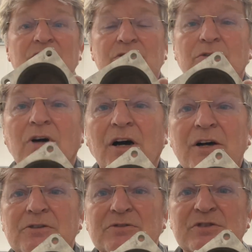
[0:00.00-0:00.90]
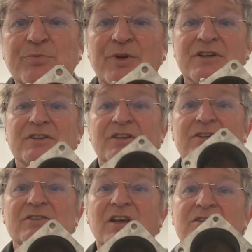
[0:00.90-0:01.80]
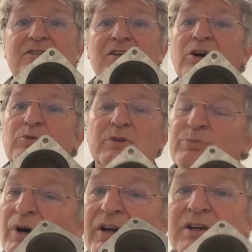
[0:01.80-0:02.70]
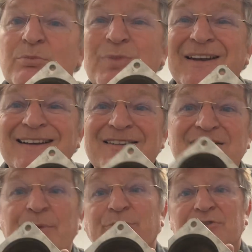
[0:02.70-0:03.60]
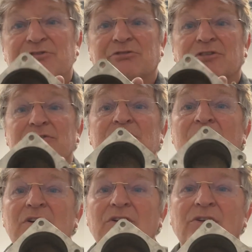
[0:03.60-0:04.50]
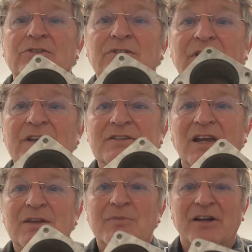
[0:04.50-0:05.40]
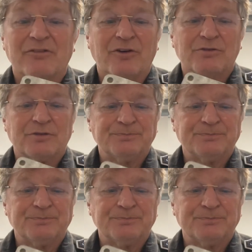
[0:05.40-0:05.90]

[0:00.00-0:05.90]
Your idle speed is then dealt with by a completely separate screw on your intake manifold.